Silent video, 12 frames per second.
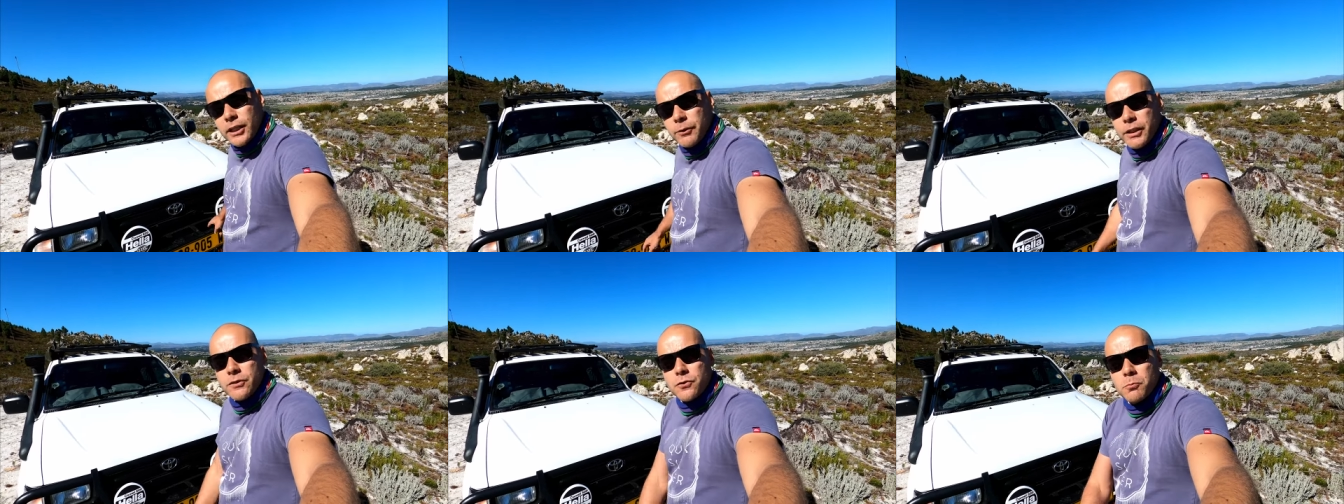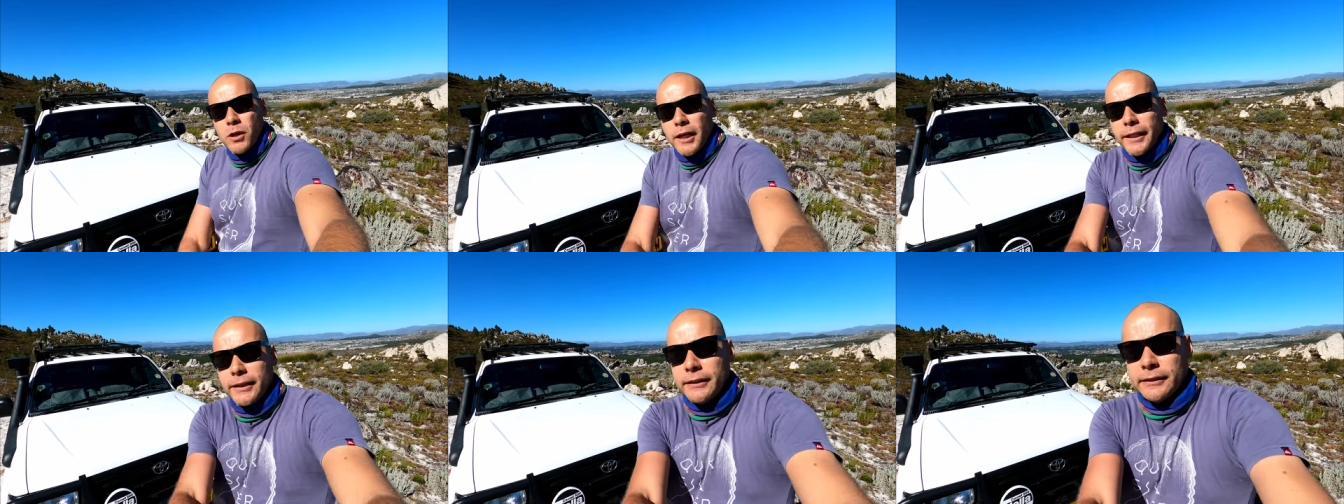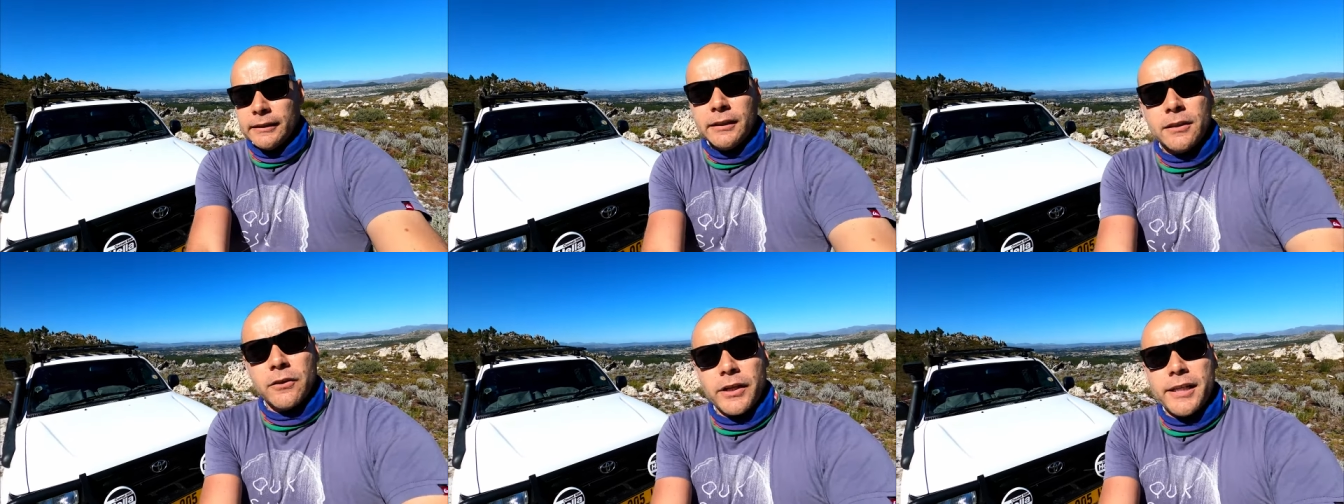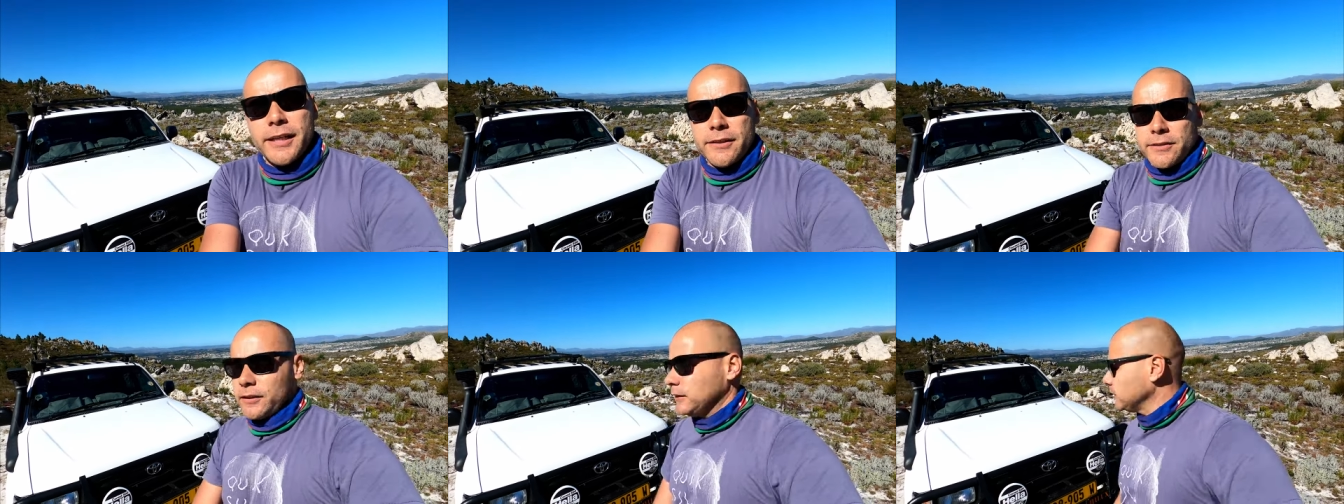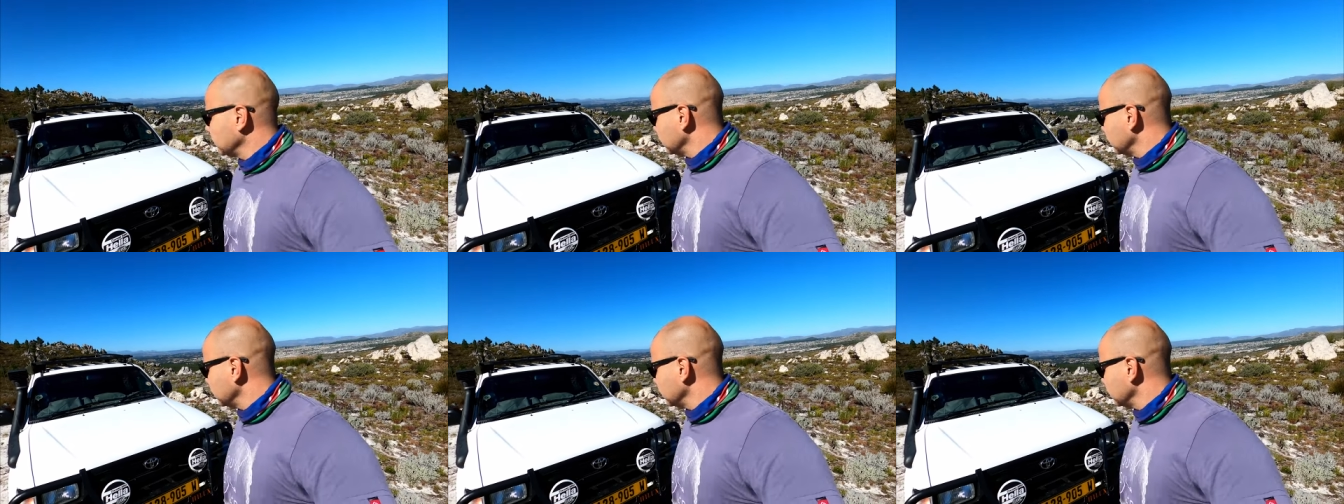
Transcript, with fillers: going into my radiator.